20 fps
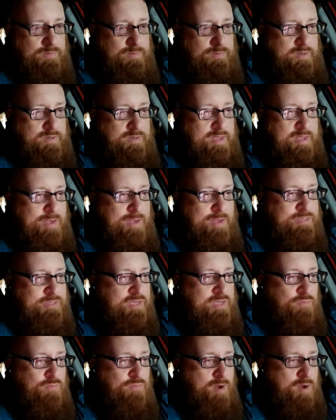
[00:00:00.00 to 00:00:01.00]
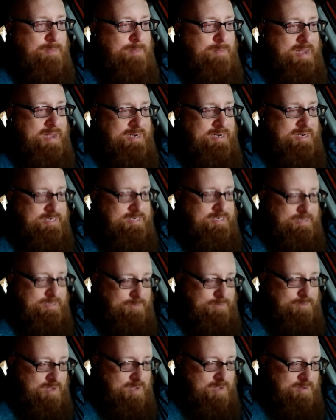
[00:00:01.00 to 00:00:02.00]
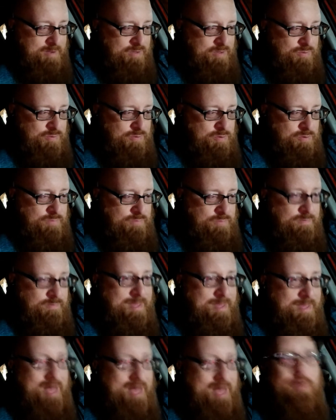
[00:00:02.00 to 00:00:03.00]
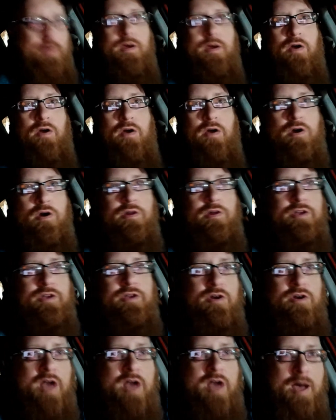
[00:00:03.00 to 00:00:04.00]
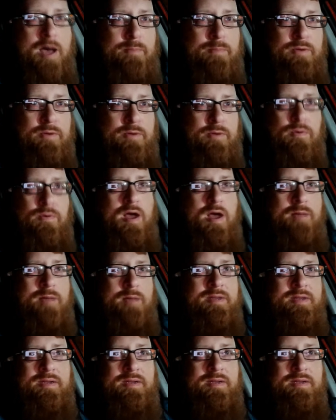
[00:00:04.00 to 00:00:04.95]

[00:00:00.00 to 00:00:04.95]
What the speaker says: Yeah, we still have one pending tip coming through from that earlier Namba ramen.